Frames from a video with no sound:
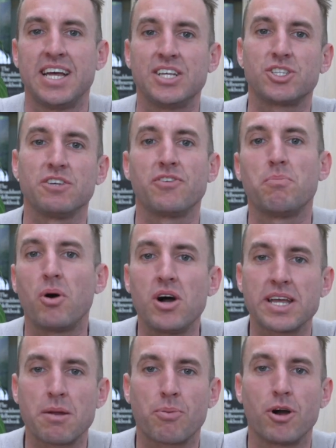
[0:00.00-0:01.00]
So if you're
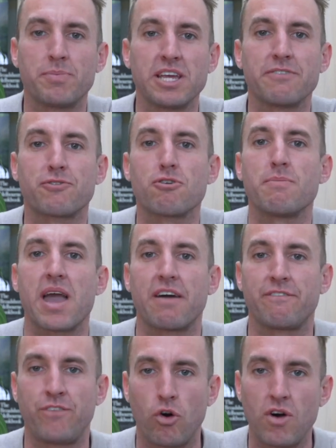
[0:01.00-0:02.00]
buying a property for
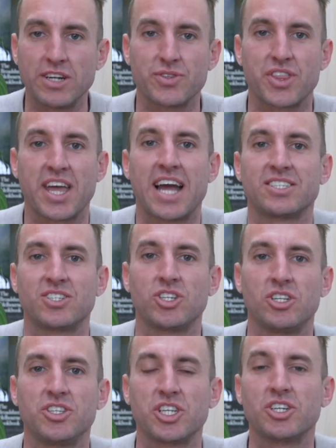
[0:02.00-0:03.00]
about $400,000,
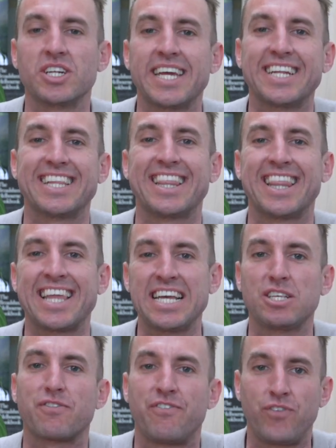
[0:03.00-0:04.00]
you're going to need at
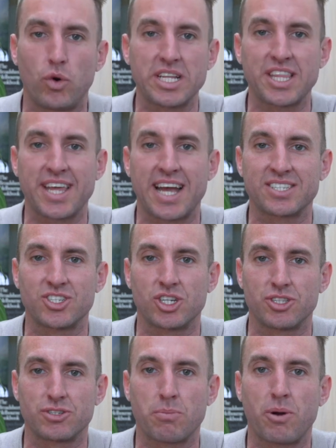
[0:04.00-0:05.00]
least
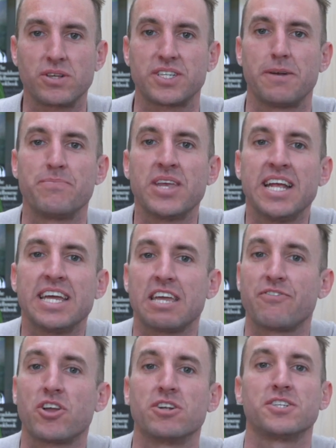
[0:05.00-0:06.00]
$40,000 deposit.
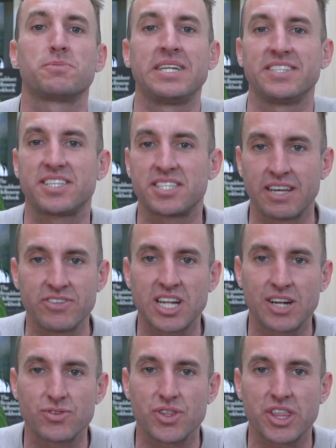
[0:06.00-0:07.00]
If you're going to spend
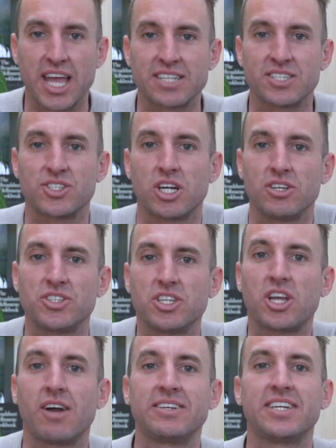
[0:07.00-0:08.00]
$700,000, you're
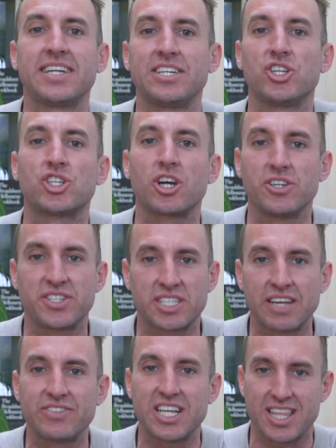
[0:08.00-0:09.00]
going to need to show
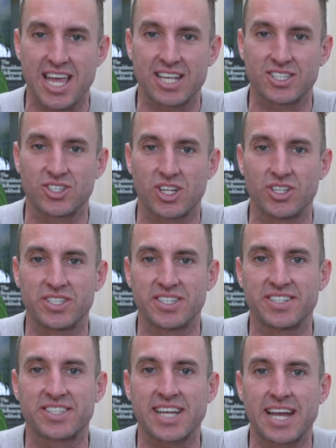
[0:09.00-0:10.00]
$70,000
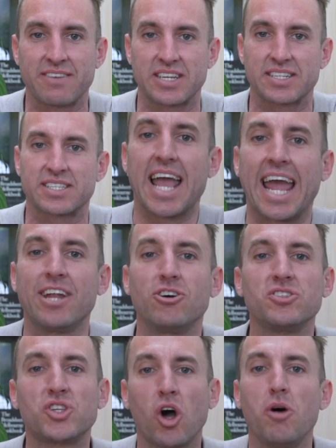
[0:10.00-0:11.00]
in savings. And
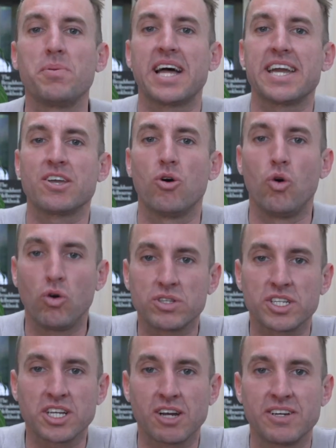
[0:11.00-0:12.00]
on top of that, you're
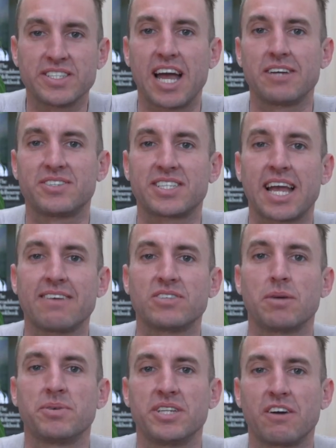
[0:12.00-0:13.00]
also going to have saved
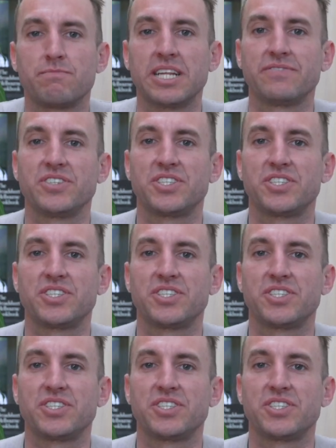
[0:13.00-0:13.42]
up enough money for